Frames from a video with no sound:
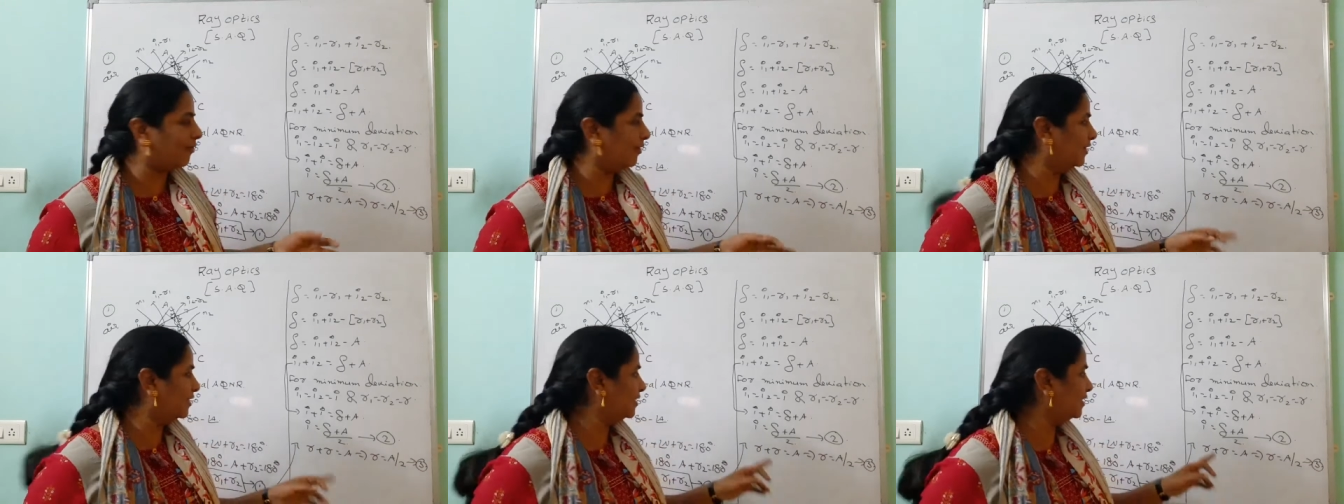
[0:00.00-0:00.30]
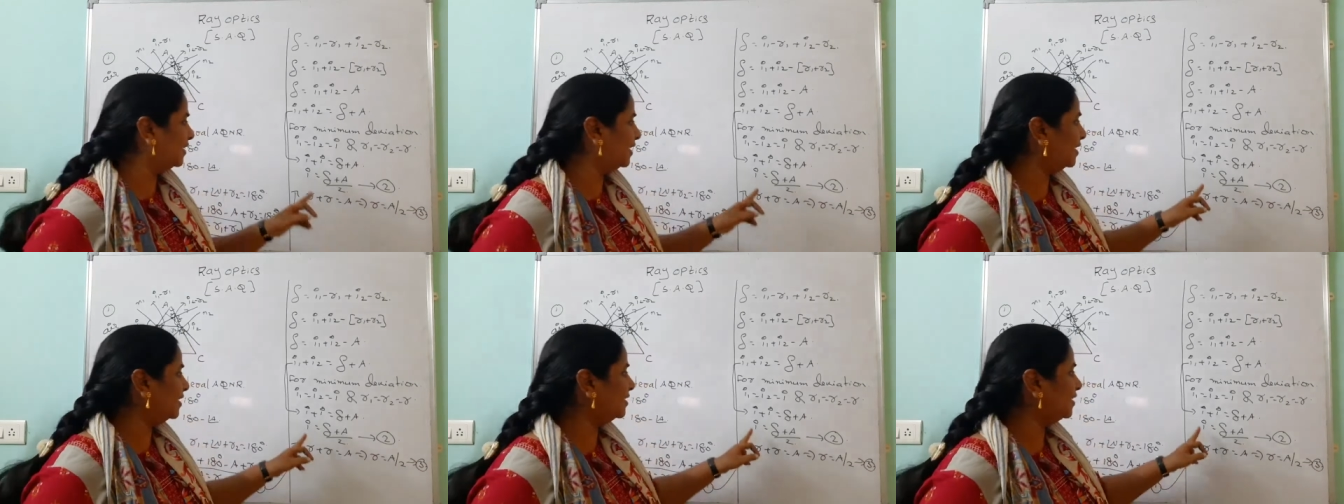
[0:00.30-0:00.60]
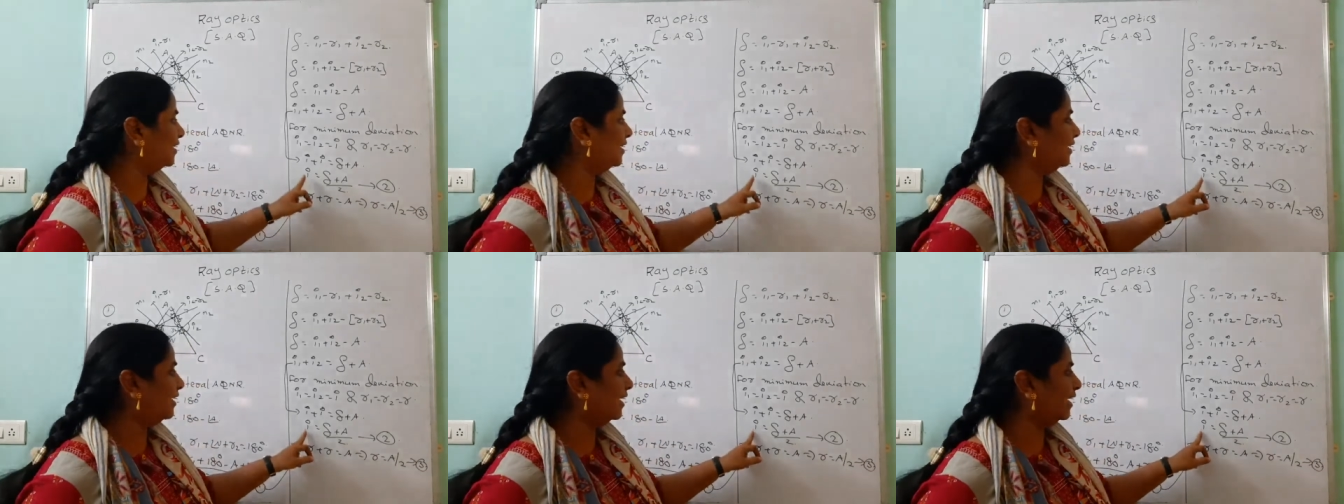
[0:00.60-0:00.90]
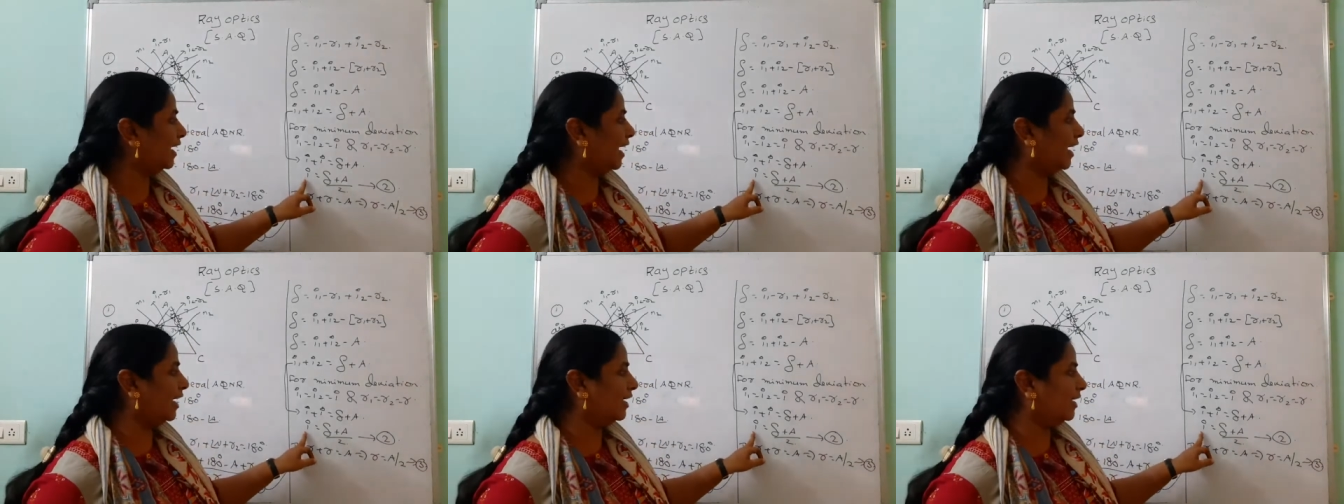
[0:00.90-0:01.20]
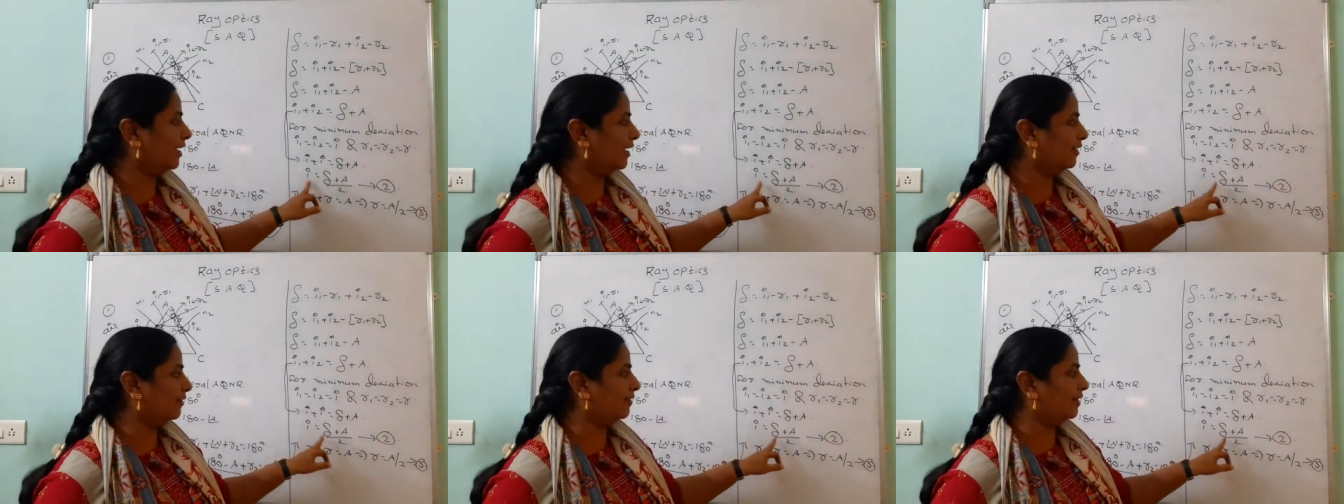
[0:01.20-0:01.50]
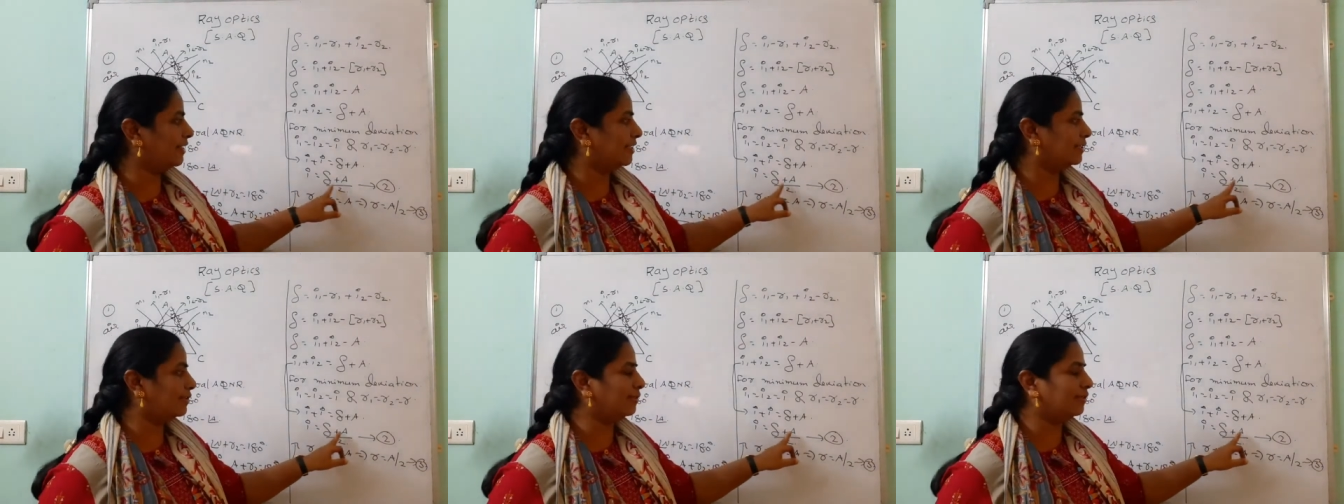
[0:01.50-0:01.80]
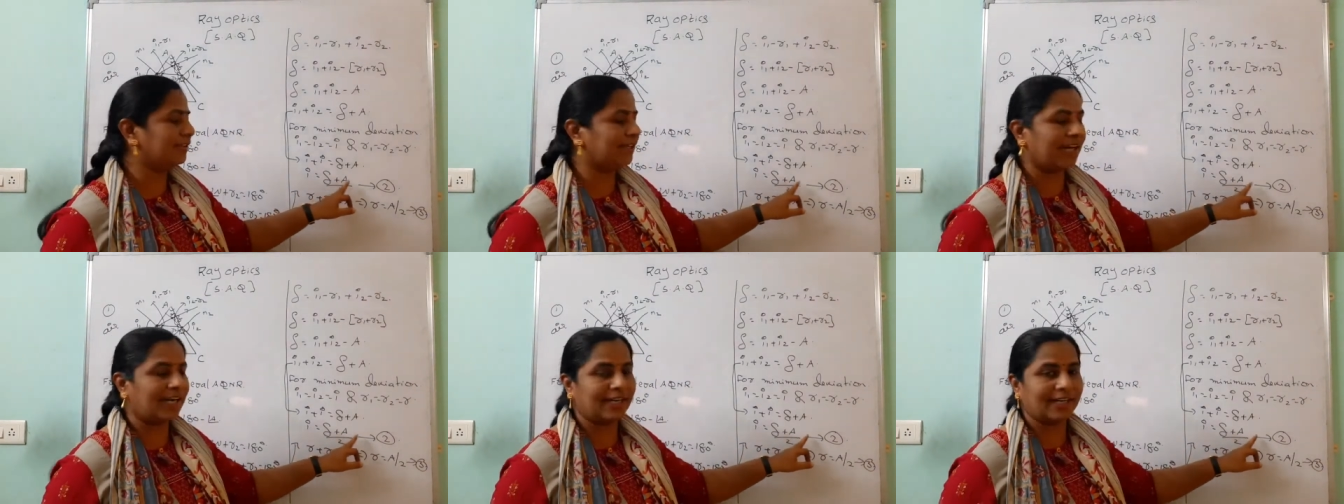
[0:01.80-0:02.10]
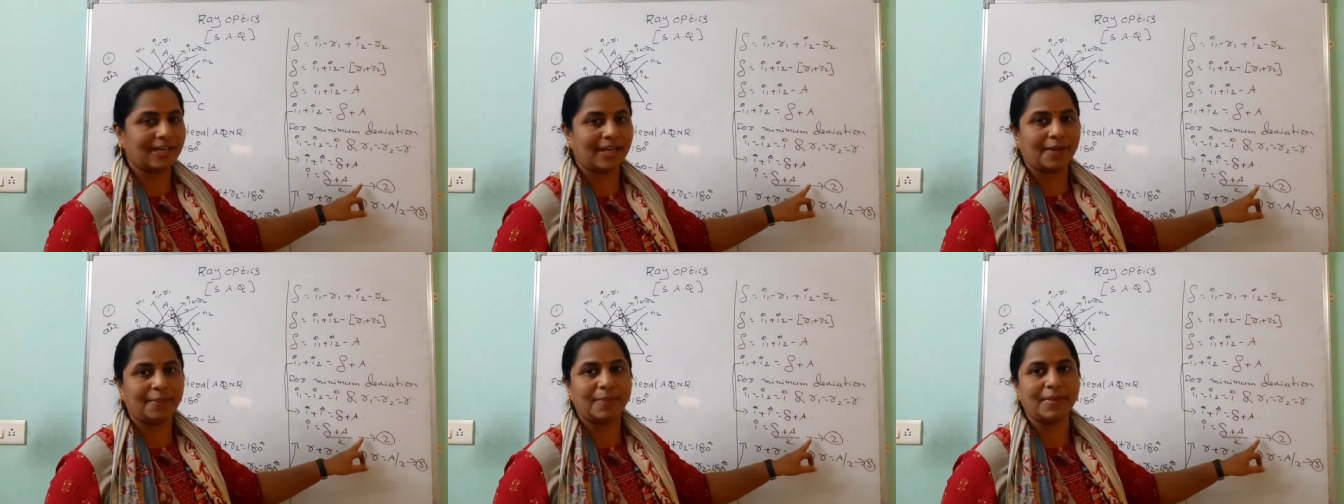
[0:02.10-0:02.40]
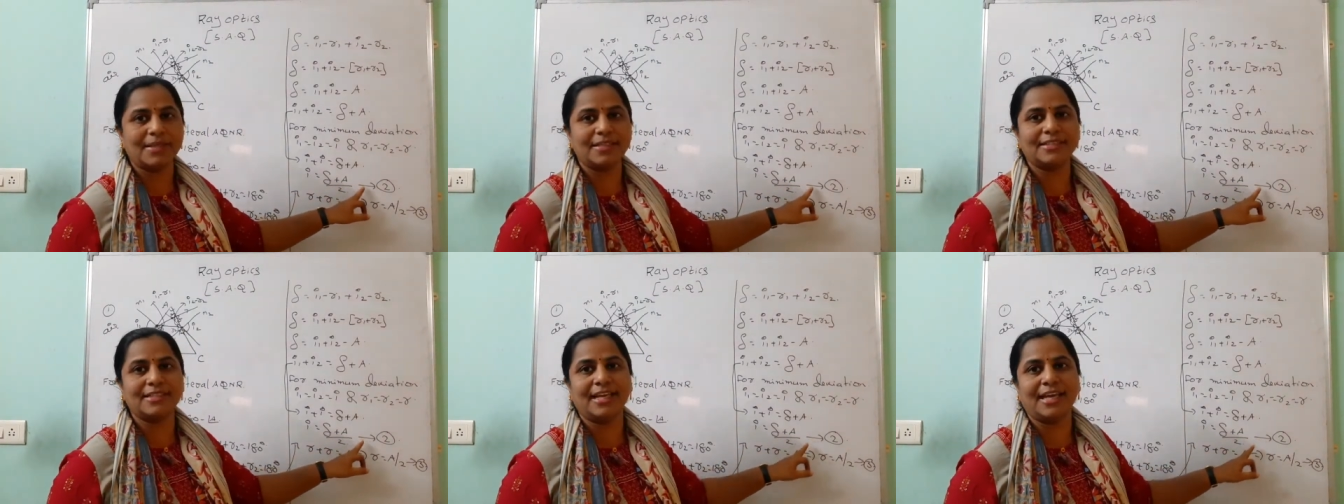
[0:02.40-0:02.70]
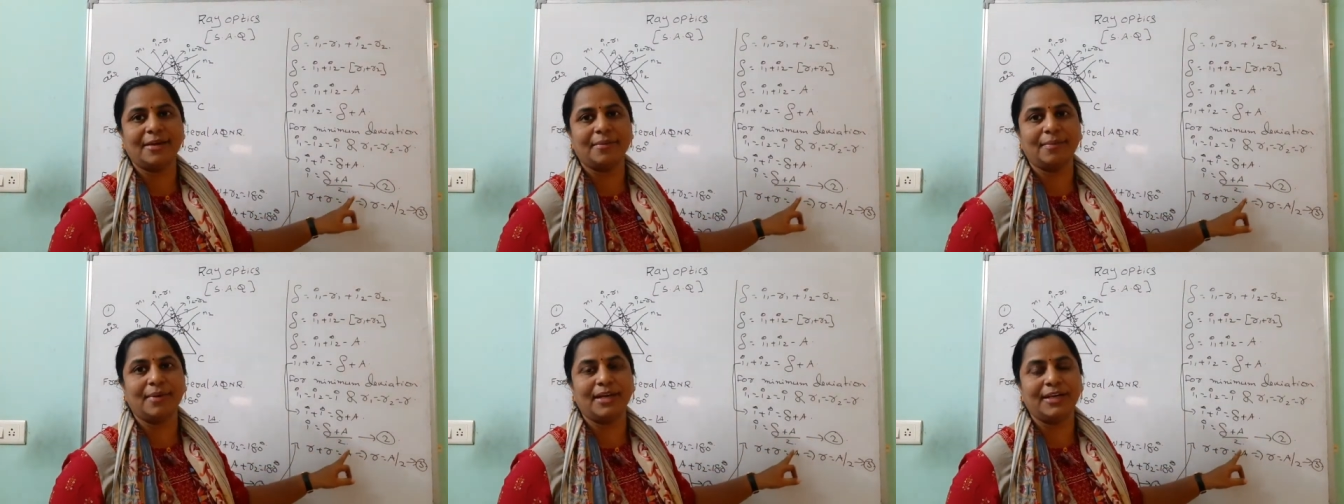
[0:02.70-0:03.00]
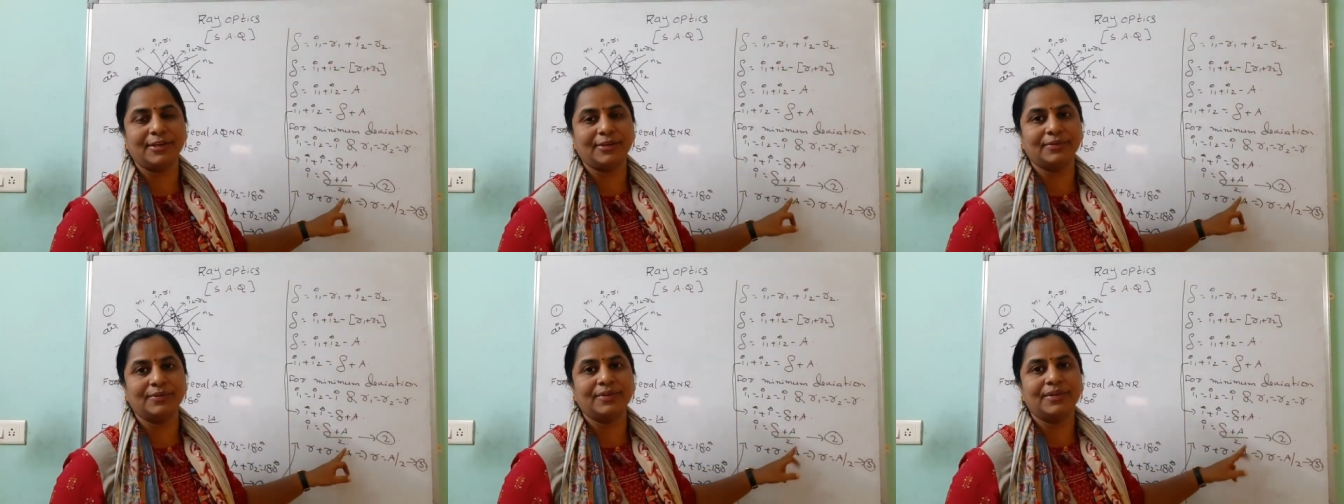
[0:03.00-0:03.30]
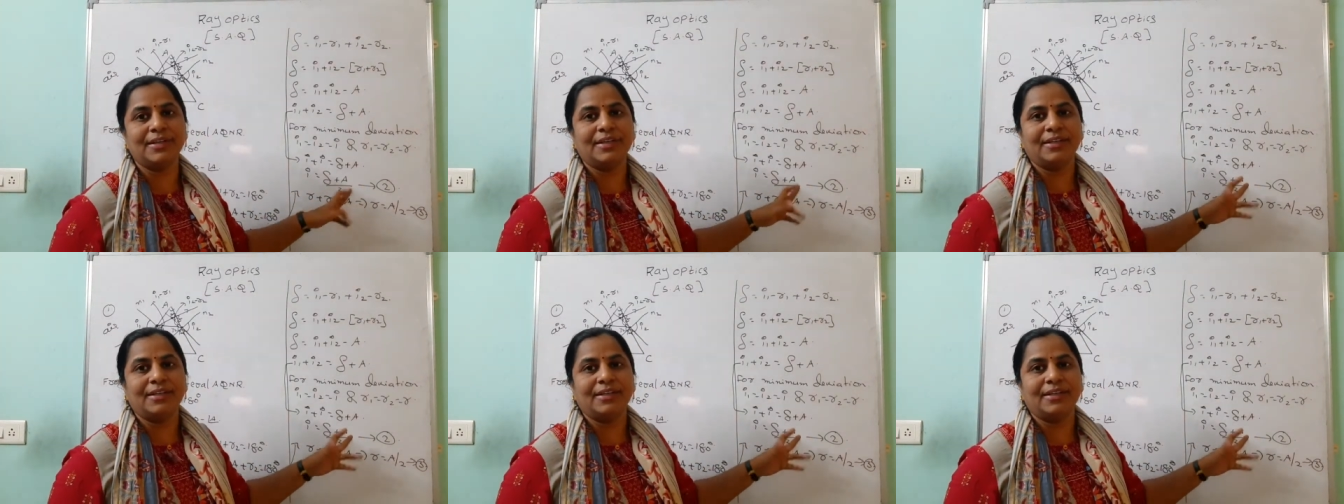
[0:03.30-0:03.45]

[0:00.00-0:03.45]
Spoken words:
incidence. Here I equals to delta plus A by 2.